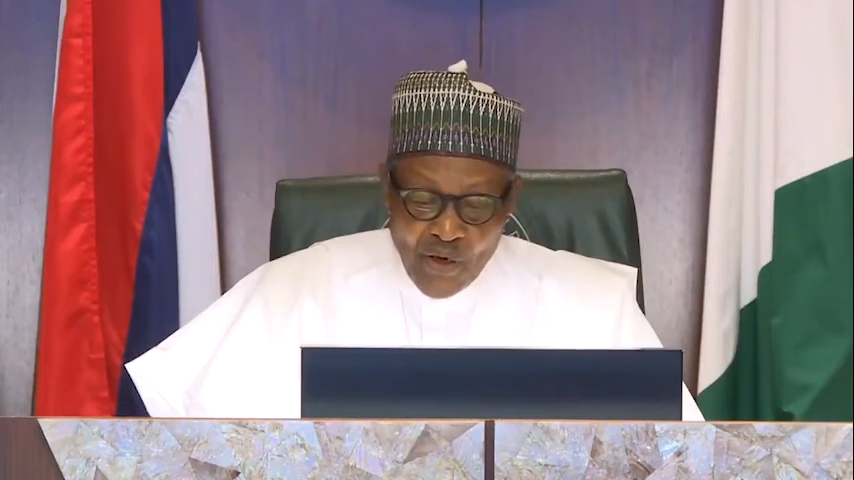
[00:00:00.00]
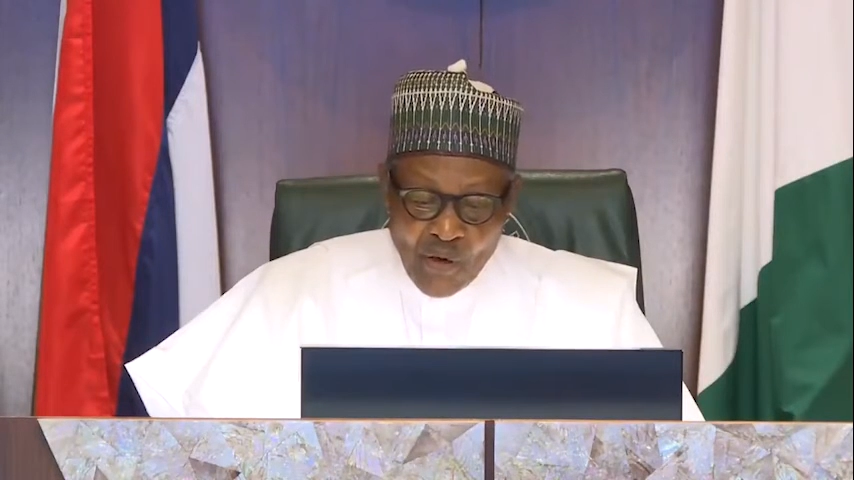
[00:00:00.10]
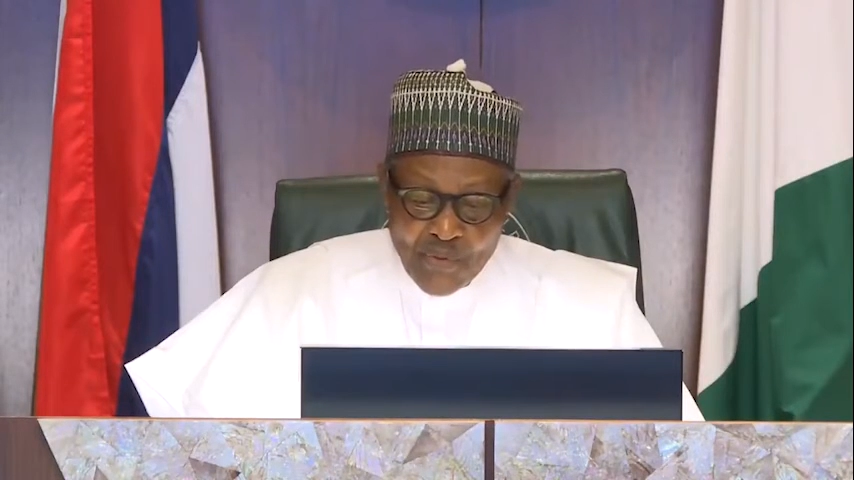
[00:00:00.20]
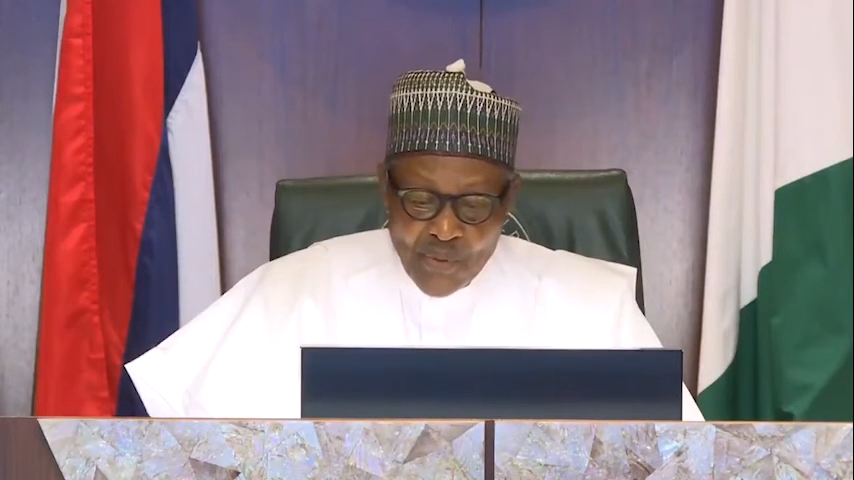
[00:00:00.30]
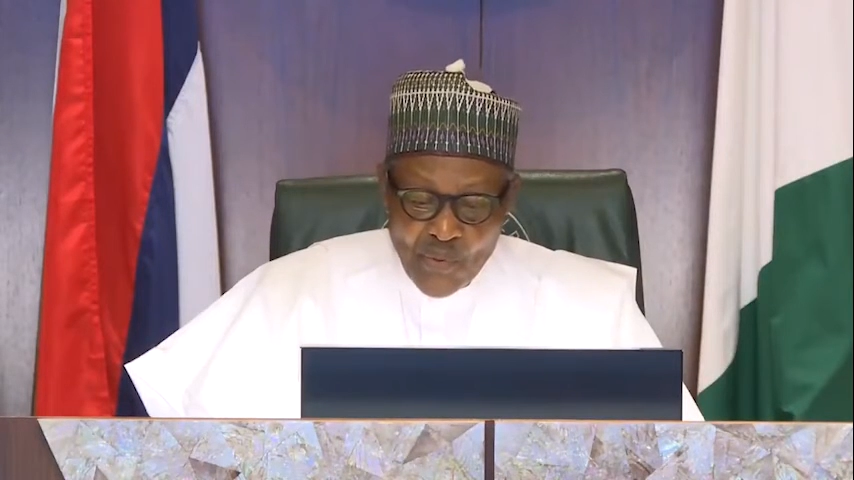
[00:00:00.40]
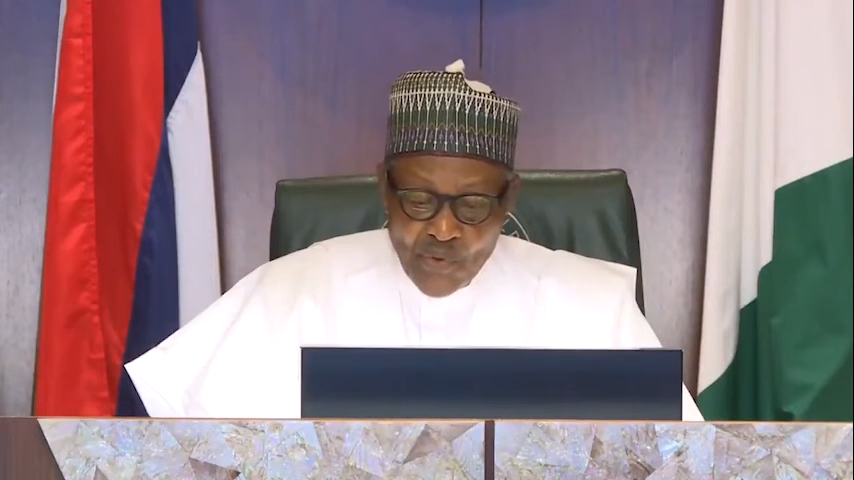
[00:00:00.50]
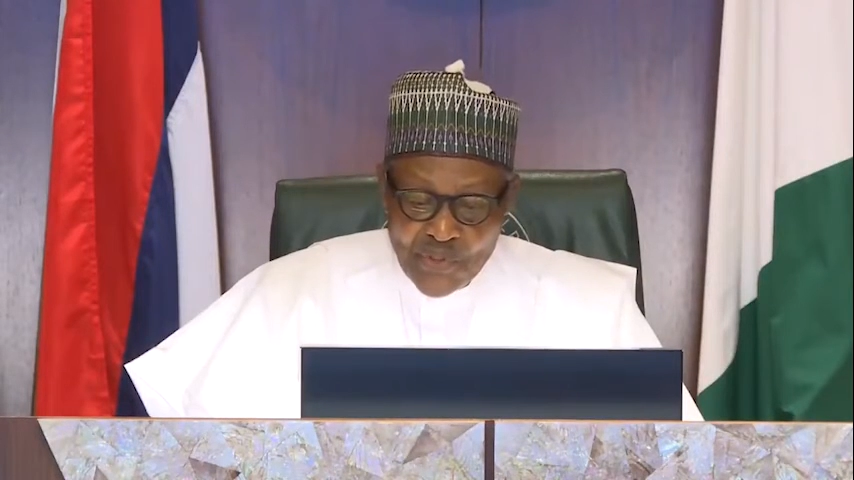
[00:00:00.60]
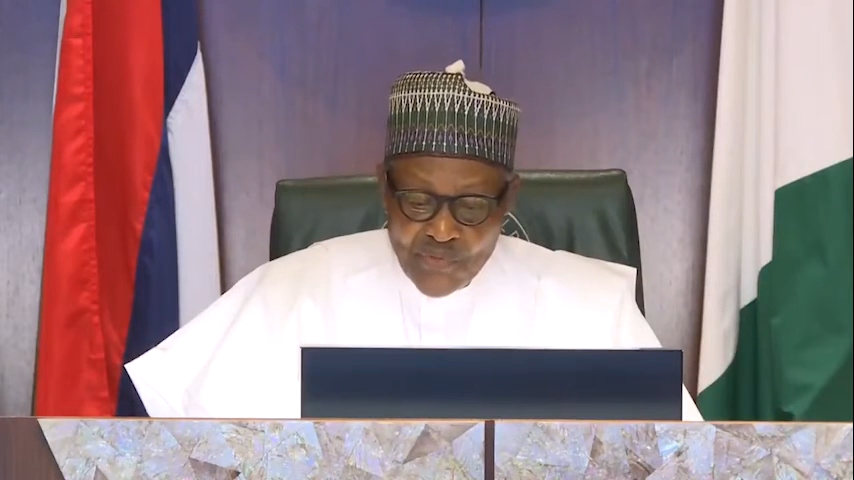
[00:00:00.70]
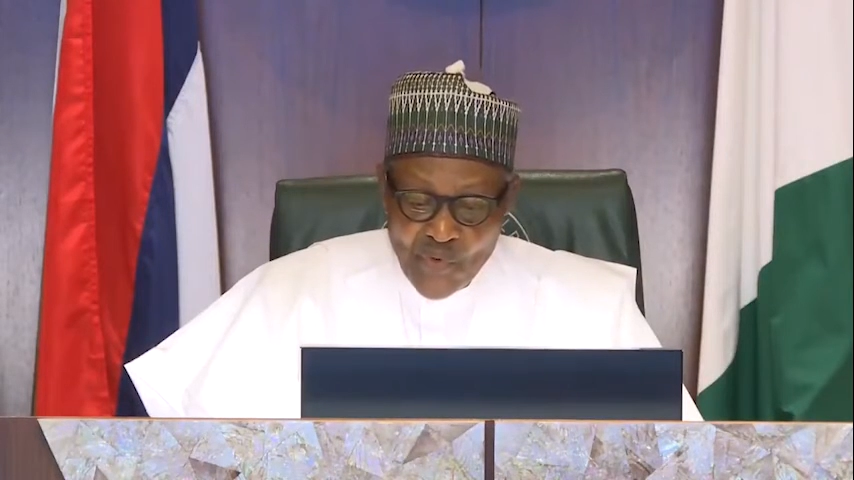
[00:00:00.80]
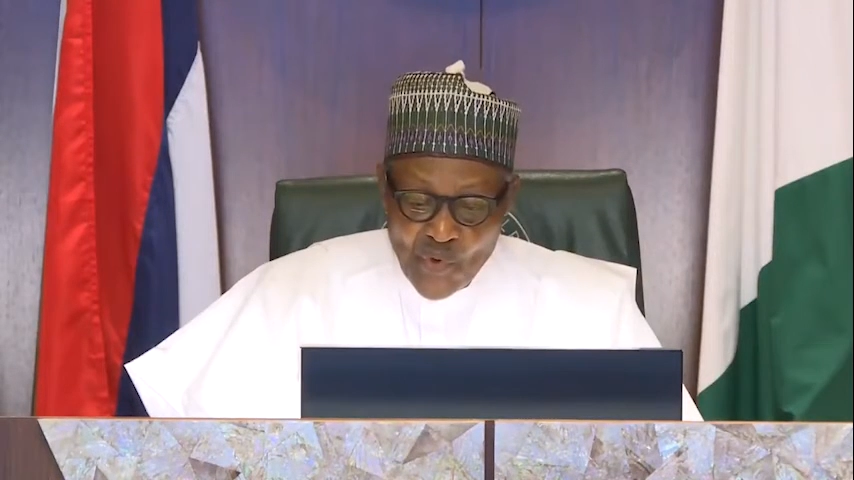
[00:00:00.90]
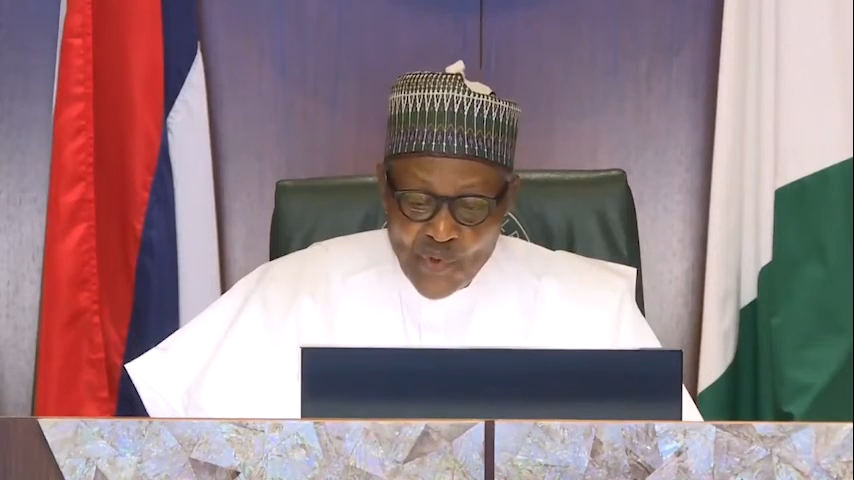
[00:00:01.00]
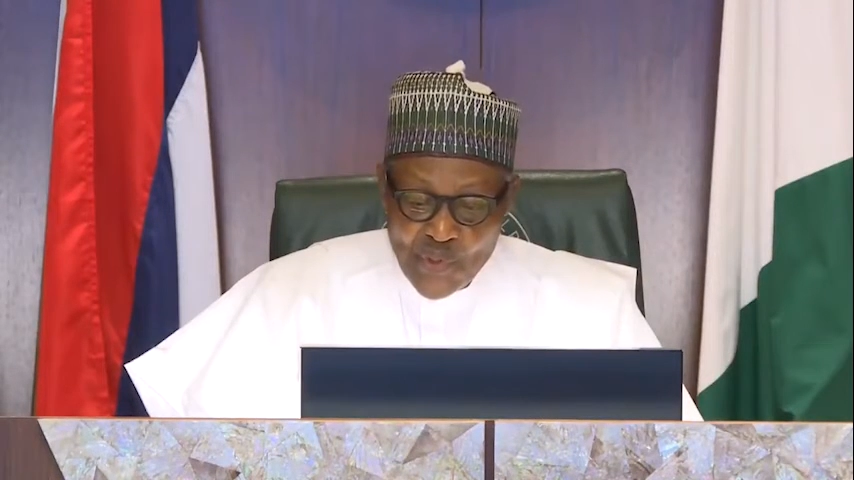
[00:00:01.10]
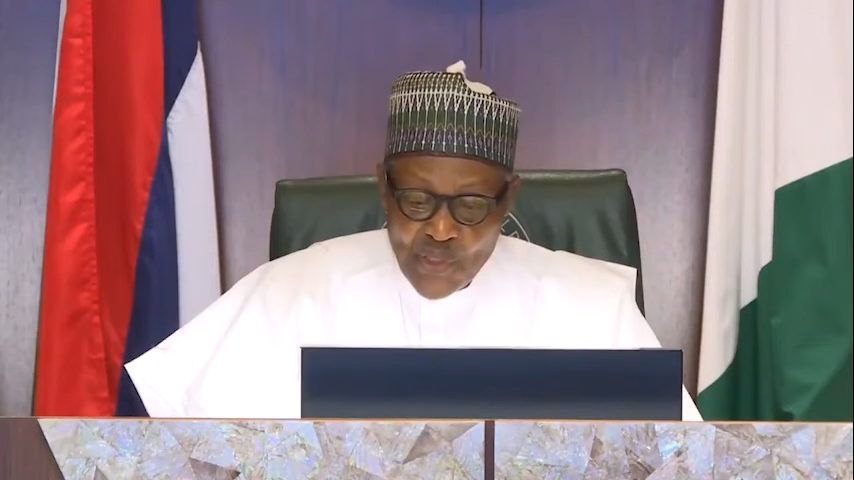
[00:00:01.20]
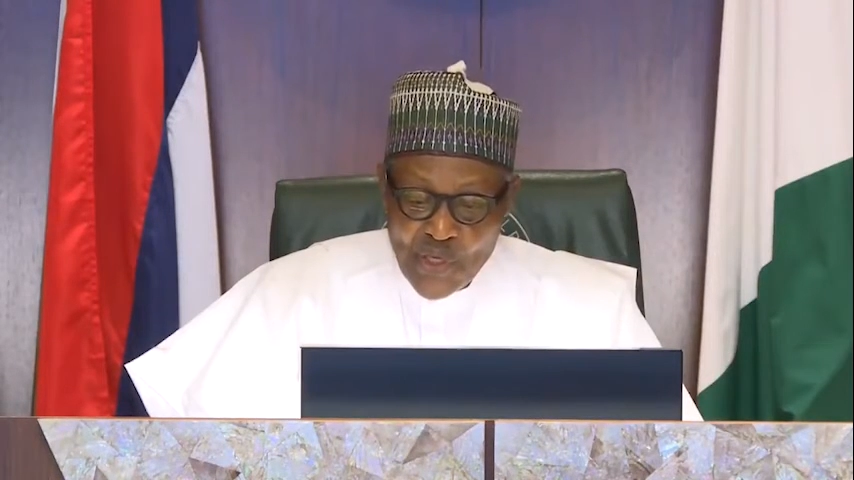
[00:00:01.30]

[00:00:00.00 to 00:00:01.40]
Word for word: of the police force